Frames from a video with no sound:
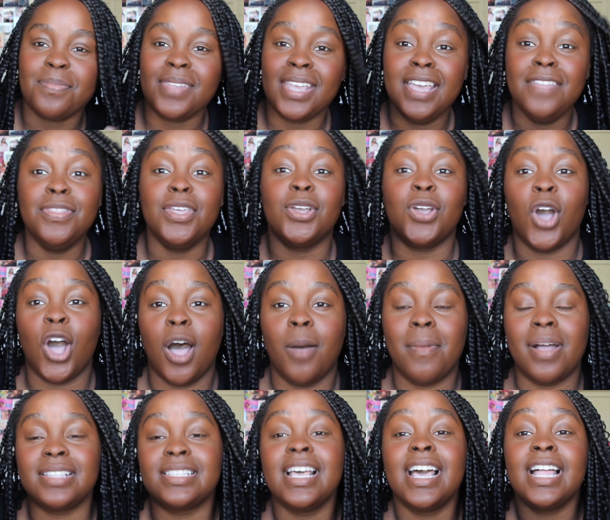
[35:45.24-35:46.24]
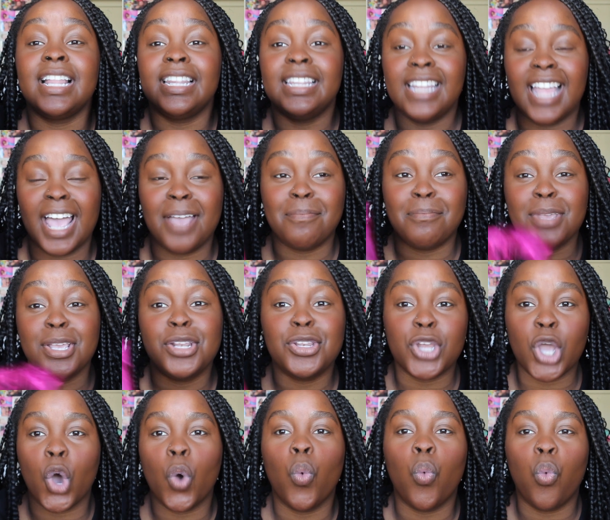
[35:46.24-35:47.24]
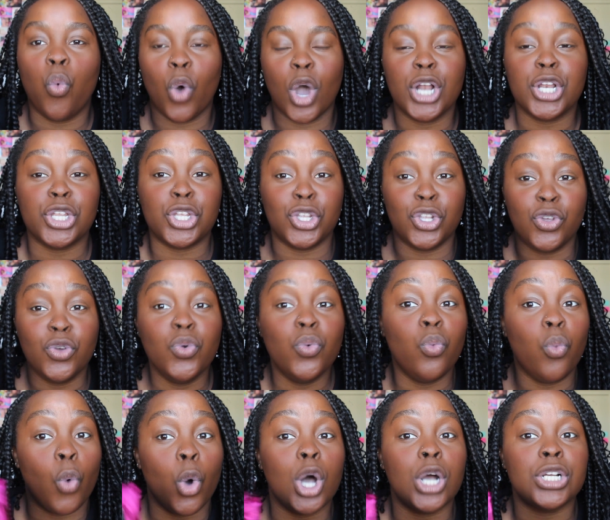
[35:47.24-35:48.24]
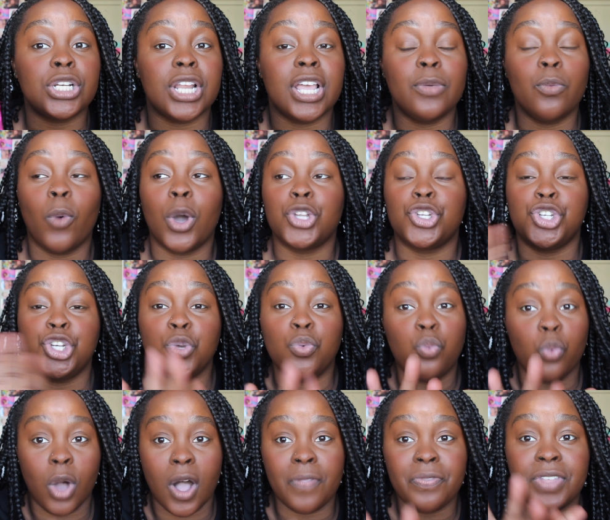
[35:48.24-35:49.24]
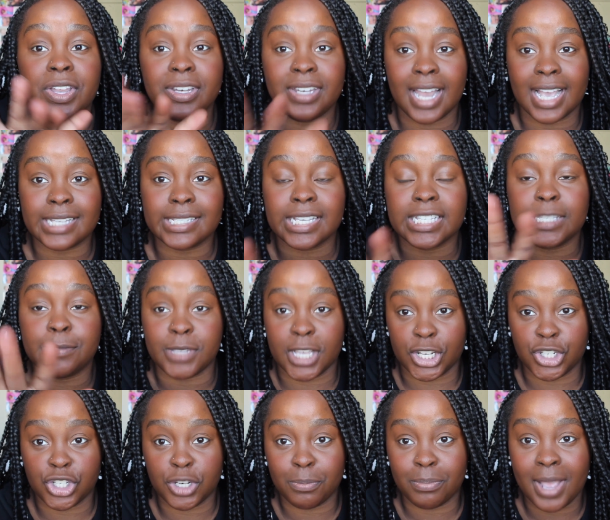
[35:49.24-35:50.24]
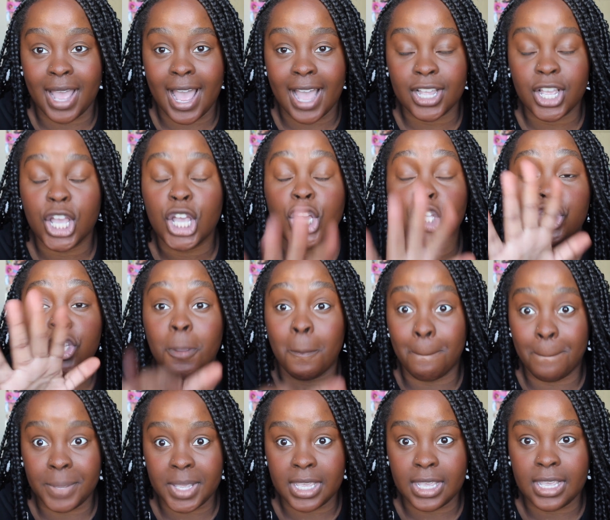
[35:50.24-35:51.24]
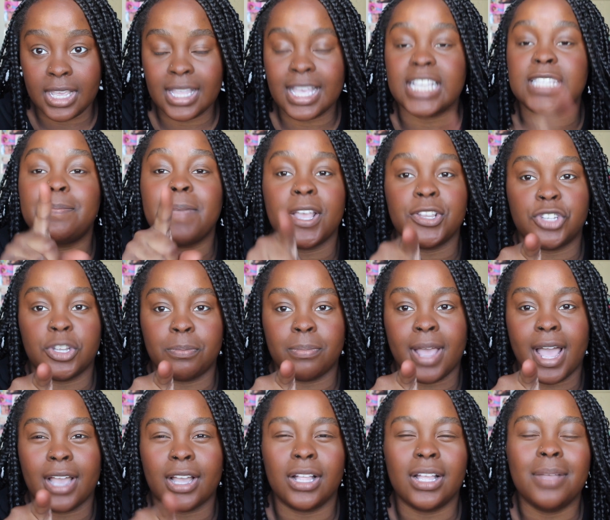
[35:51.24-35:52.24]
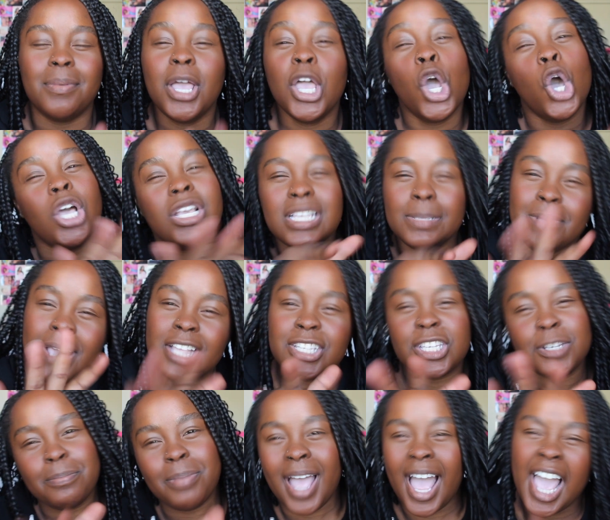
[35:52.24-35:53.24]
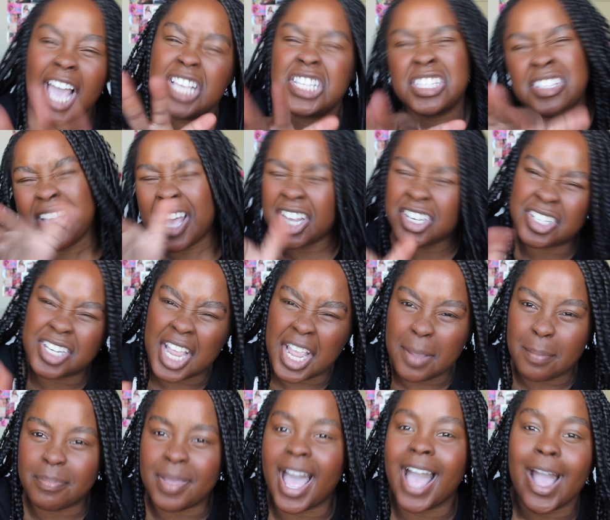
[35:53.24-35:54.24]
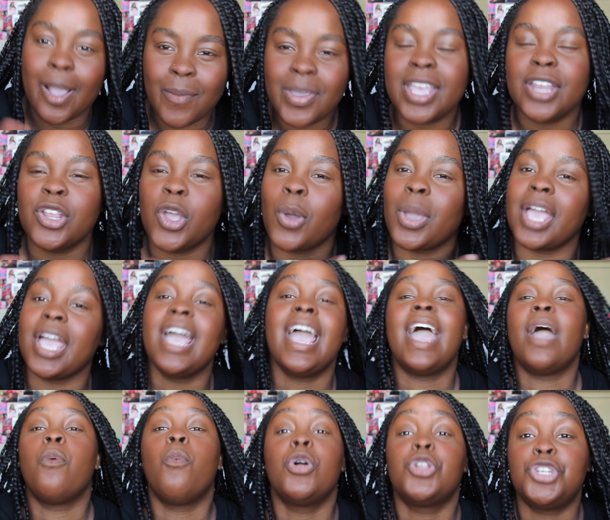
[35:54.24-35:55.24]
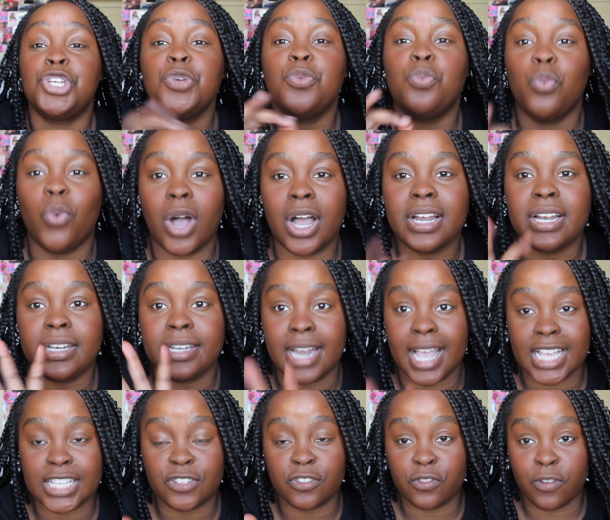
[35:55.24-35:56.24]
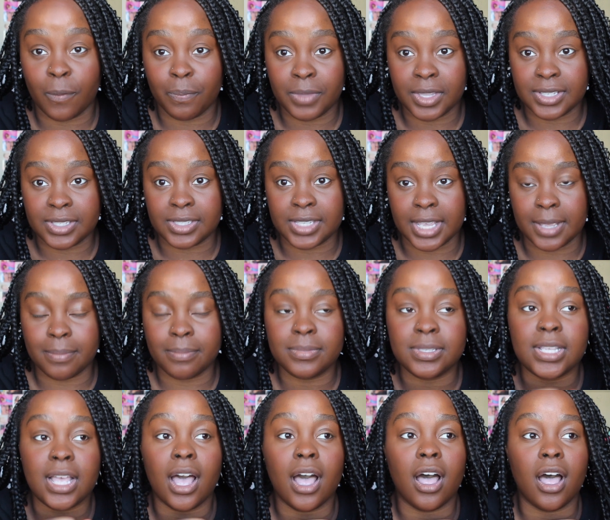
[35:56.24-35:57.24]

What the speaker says: in the comments, let me know what you want the next expansion pack to be. Expansion pack / game pack. We can go, okay, what you want next from The Sims.